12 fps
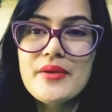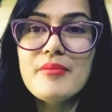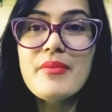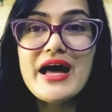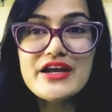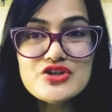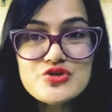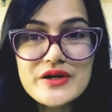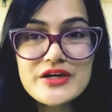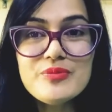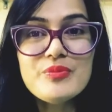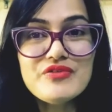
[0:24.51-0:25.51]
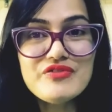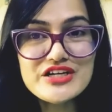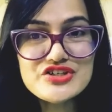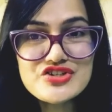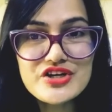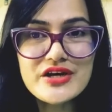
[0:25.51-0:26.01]
management,
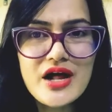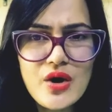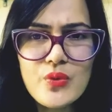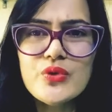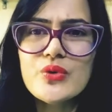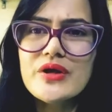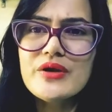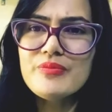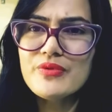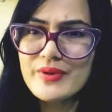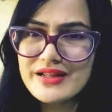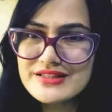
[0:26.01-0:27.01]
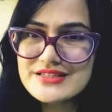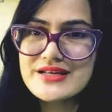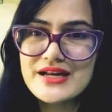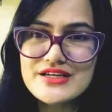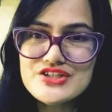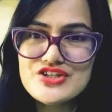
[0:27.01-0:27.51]
prevention, how you can prevent this
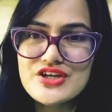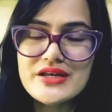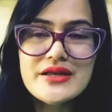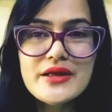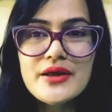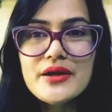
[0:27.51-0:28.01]
condition,